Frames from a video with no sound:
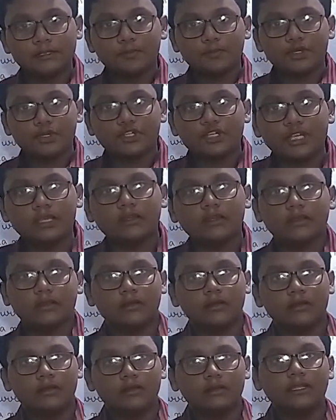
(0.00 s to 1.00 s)

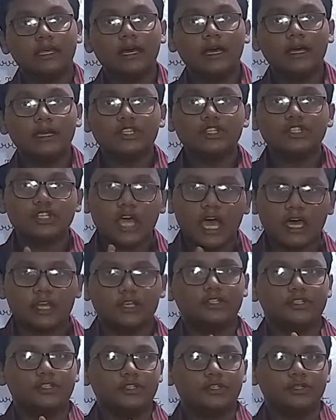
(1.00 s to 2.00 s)
pushing the
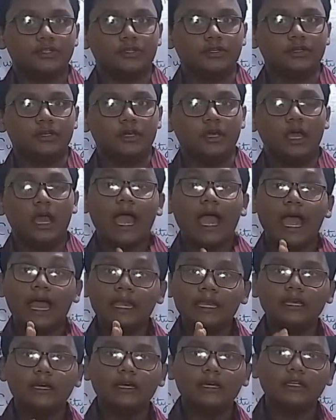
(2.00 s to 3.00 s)
charge,
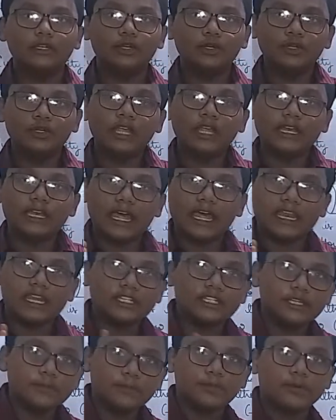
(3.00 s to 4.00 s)
and due to that
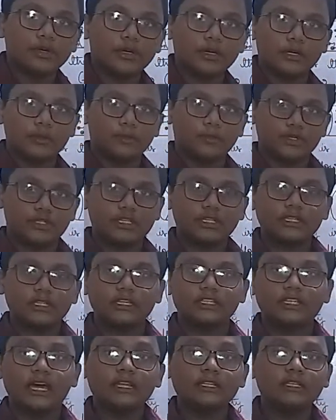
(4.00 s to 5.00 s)
energy pushing
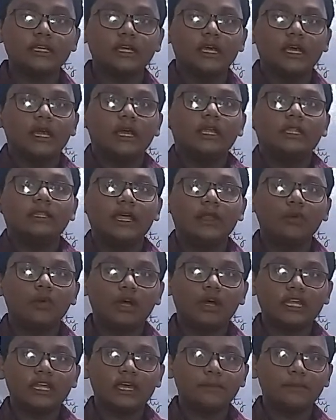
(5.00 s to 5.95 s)
the charge, then what